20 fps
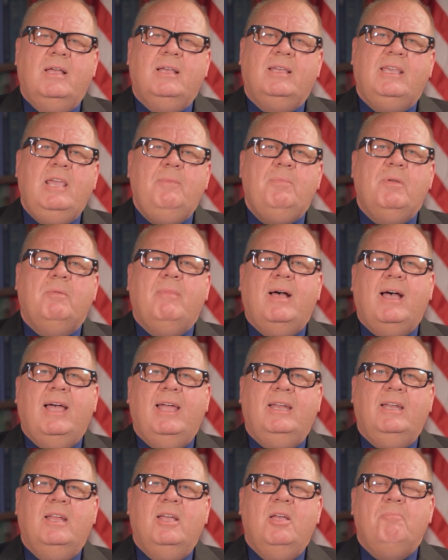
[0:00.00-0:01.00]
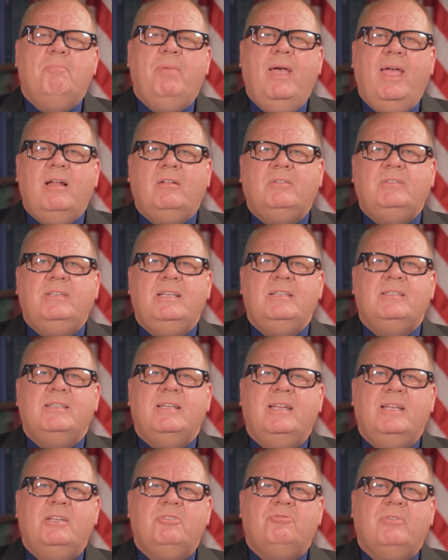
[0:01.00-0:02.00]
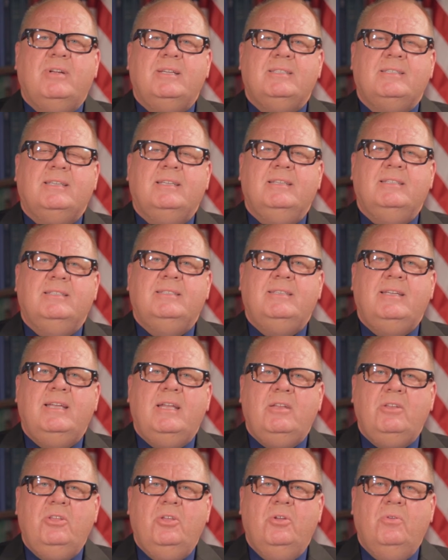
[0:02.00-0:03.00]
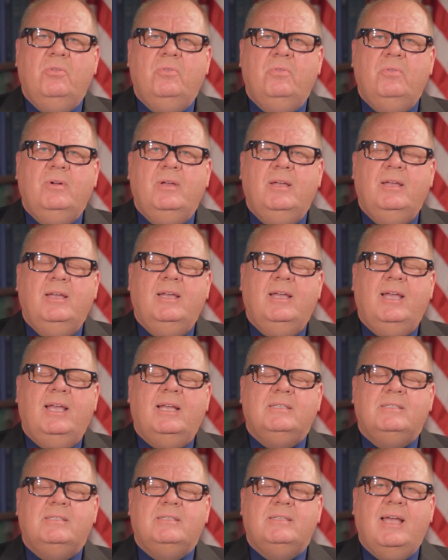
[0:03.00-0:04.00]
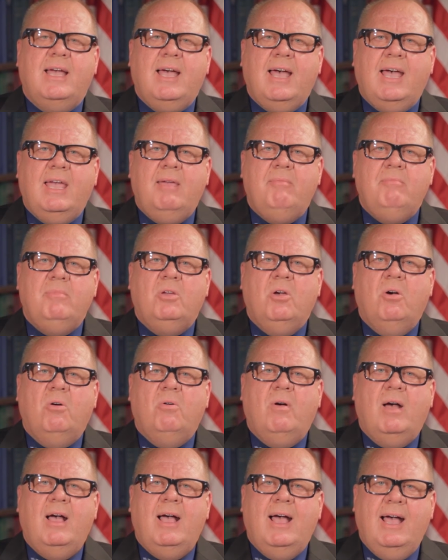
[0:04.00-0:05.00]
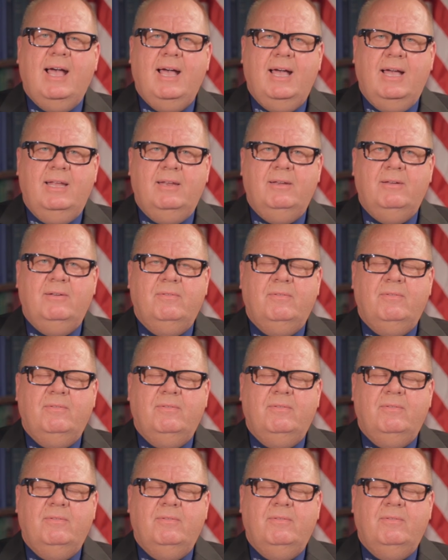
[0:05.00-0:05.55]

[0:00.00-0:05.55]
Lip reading: Keep in mind, penalties and interest continue as time go on.